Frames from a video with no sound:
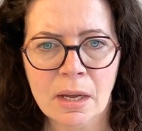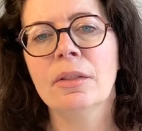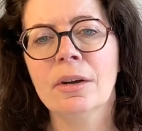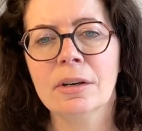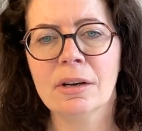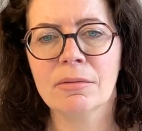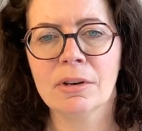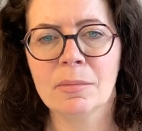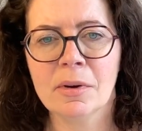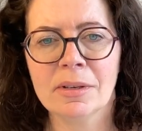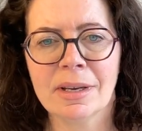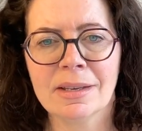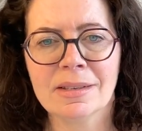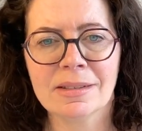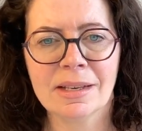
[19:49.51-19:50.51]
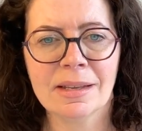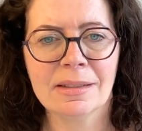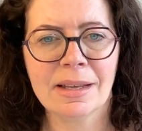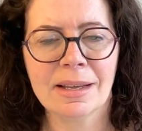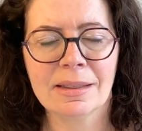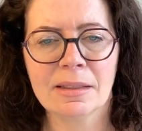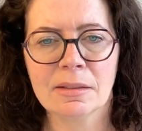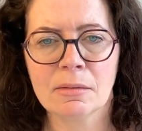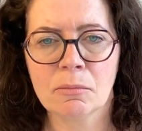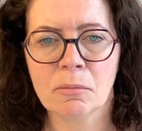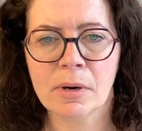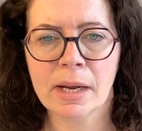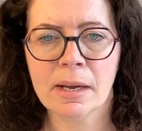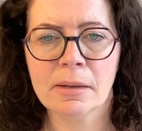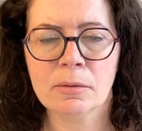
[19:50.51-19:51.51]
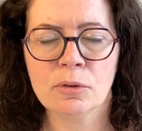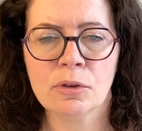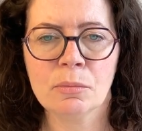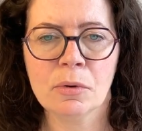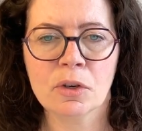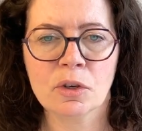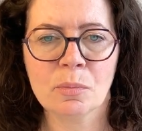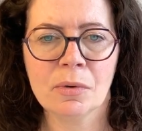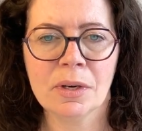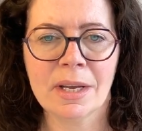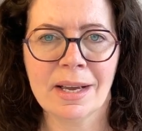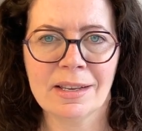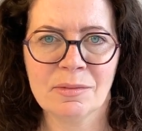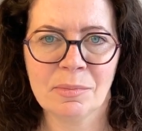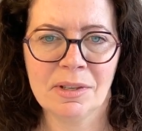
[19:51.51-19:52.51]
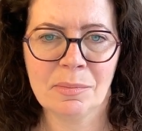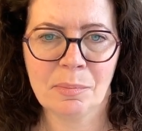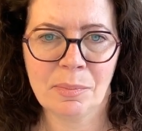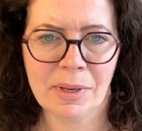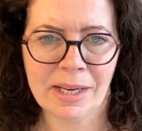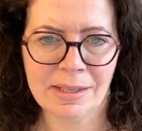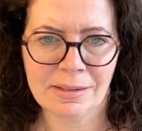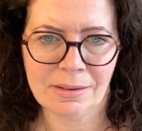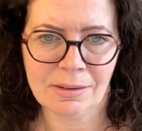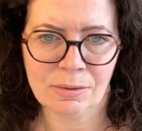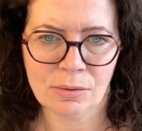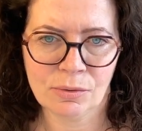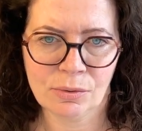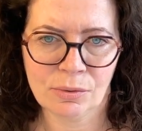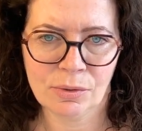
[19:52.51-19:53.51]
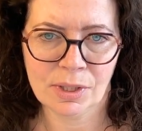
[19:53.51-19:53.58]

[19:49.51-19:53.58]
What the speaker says: the government has said that way too much money has been paid onto